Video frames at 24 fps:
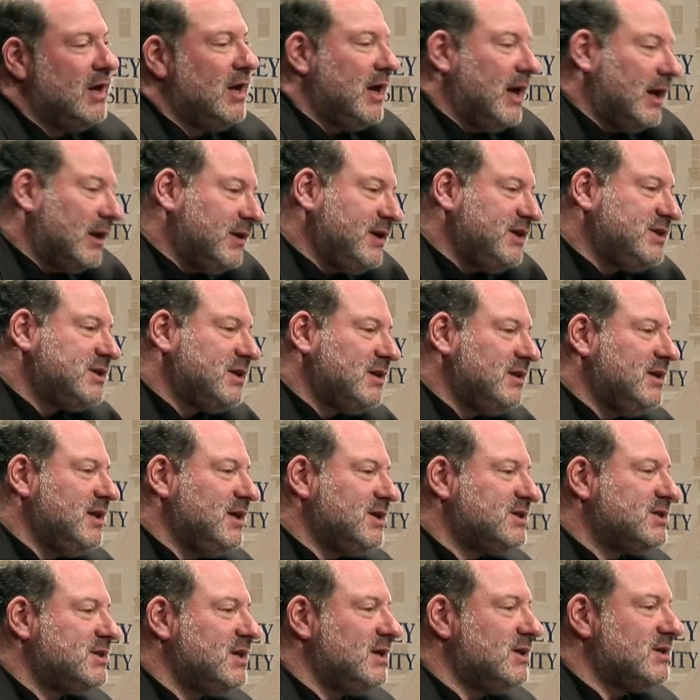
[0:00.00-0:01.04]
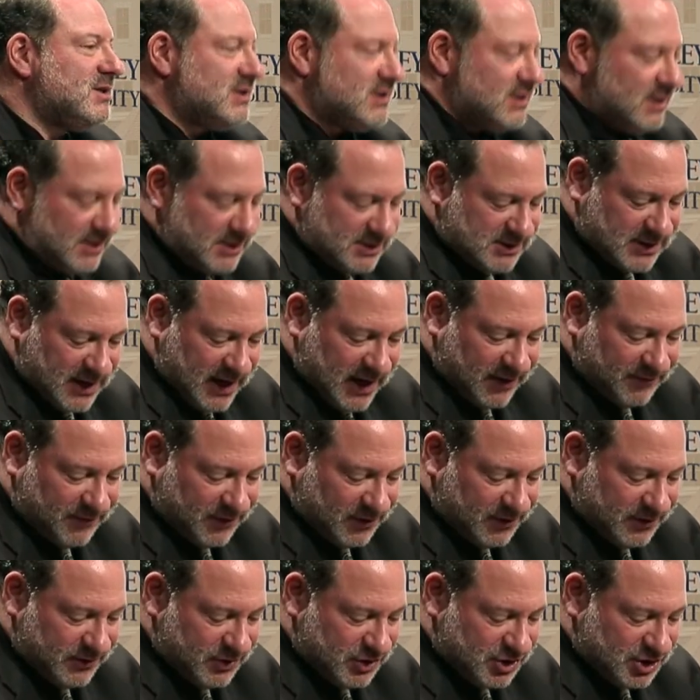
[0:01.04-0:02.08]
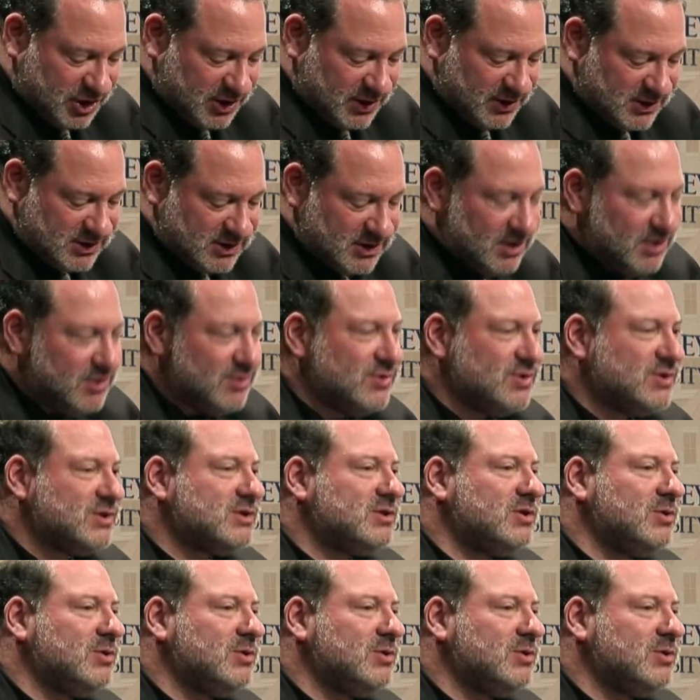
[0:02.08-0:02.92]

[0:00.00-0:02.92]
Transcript: at least in this instance, evolution is used